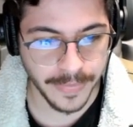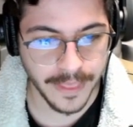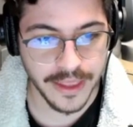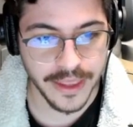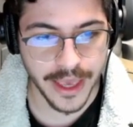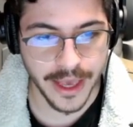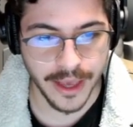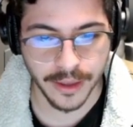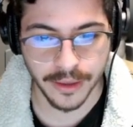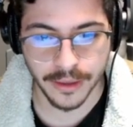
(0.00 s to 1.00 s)
And
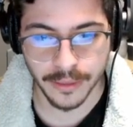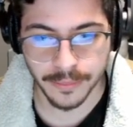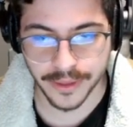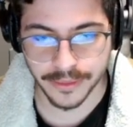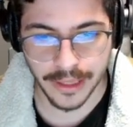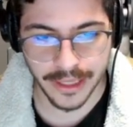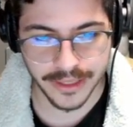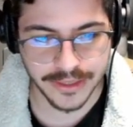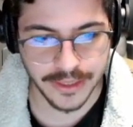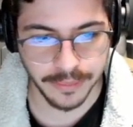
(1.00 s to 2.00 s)
yeah, but
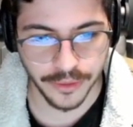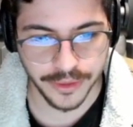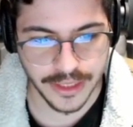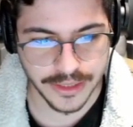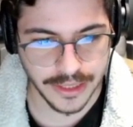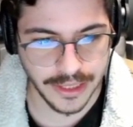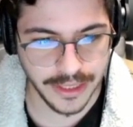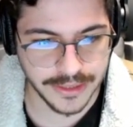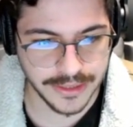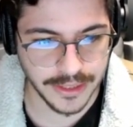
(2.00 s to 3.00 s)
let's deploy this and
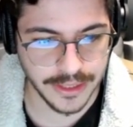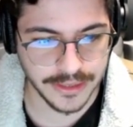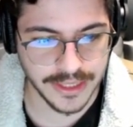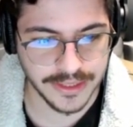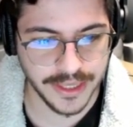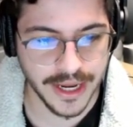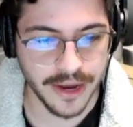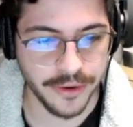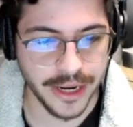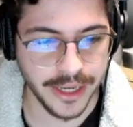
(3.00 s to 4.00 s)
let's test it
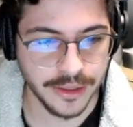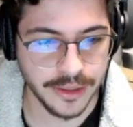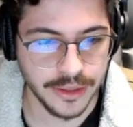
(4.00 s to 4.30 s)
out, right?